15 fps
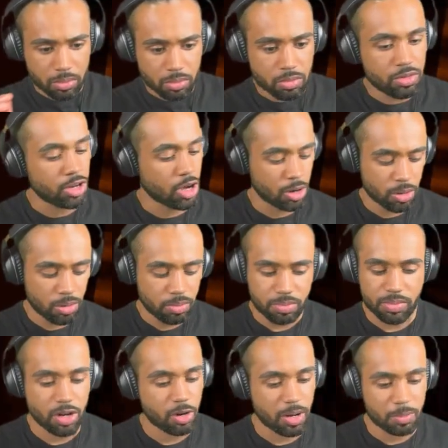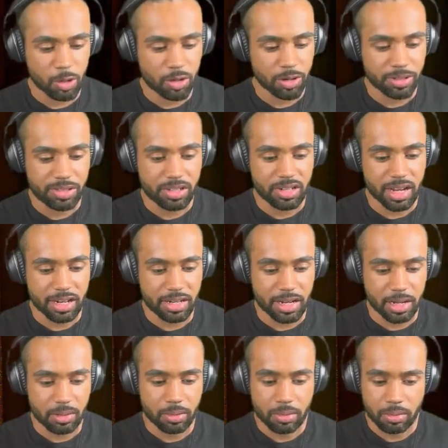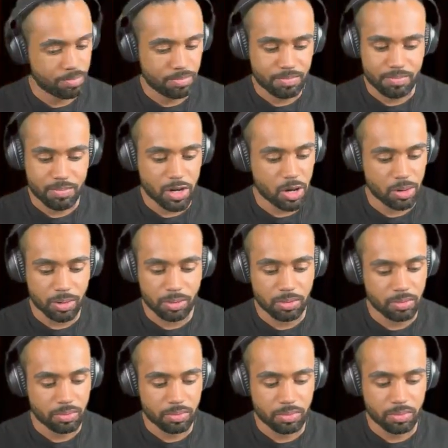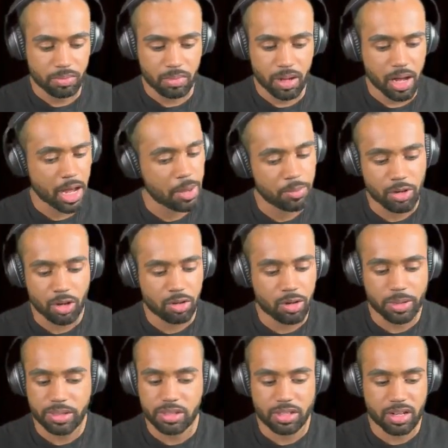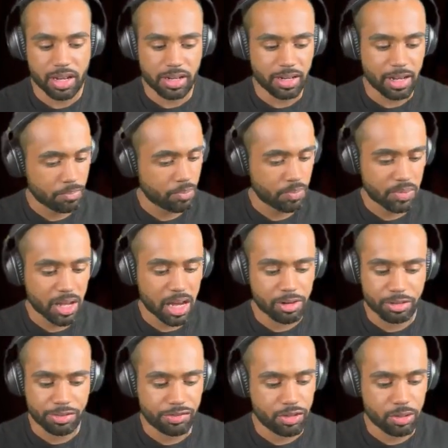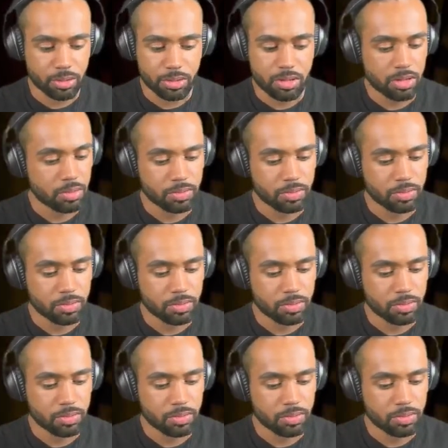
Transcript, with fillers: No, no, I'm not going to die now. No, I'm not going to die now. I refuse.